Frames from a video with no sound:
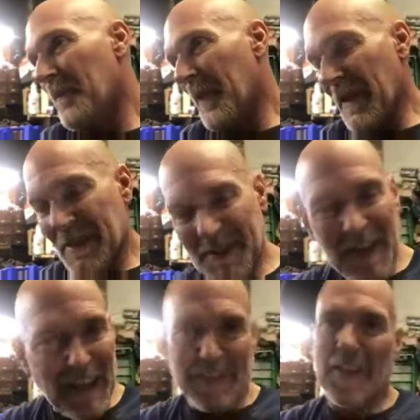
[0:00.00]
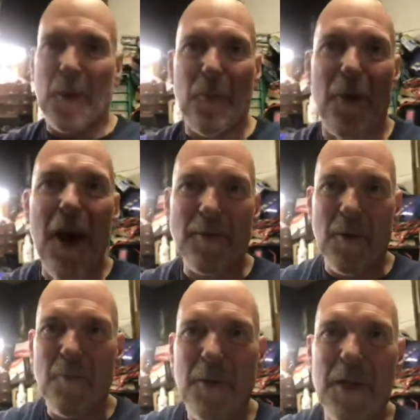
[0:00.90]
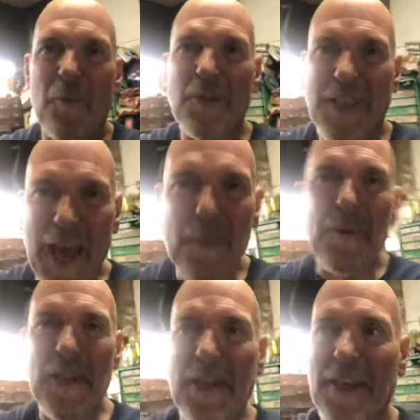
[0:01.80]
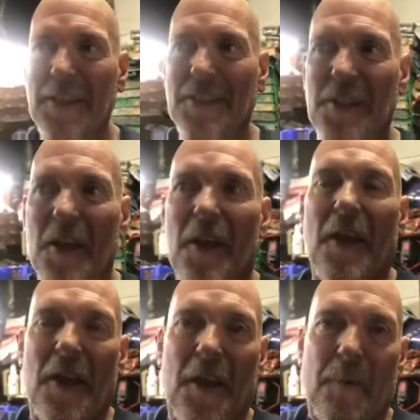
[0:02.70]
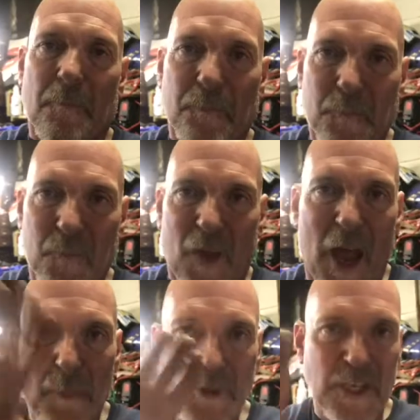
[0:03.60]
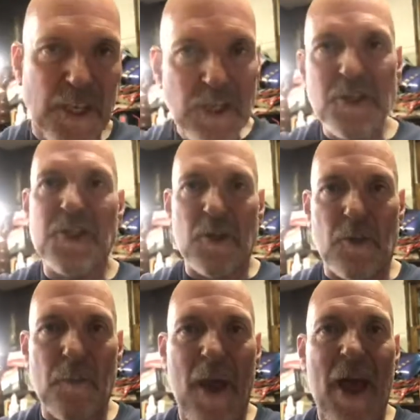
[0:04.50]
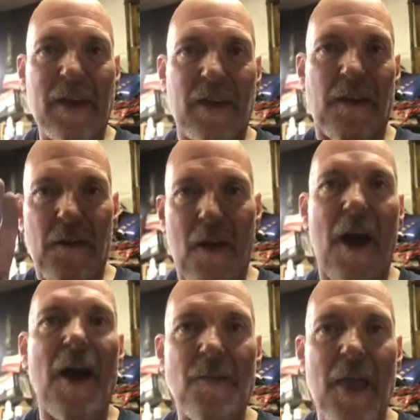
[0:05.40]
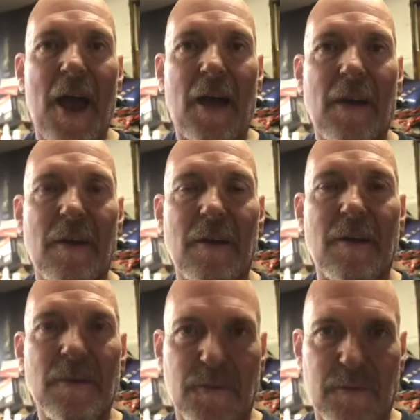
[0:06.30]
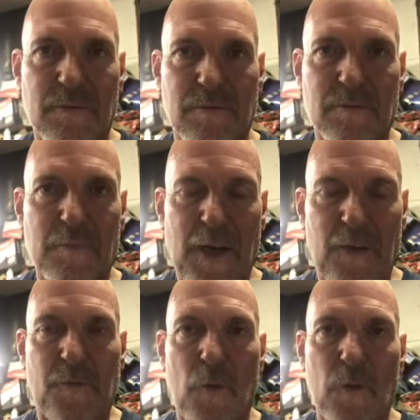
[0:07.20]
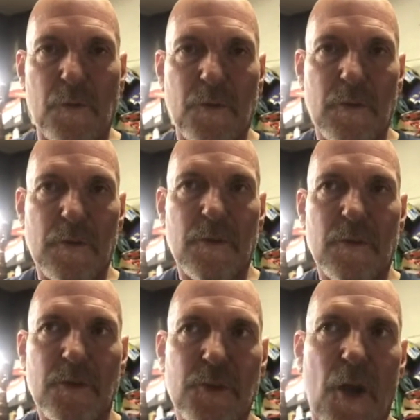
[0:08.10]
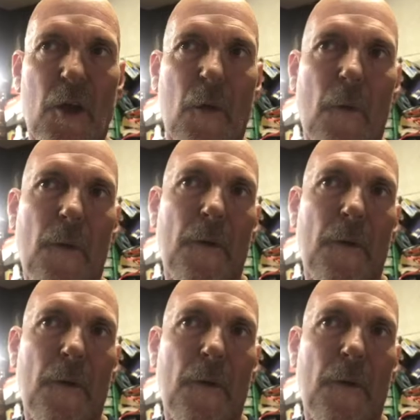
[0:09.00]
But that's not the problem. What's happening is I put the heat shield back on that manifold, so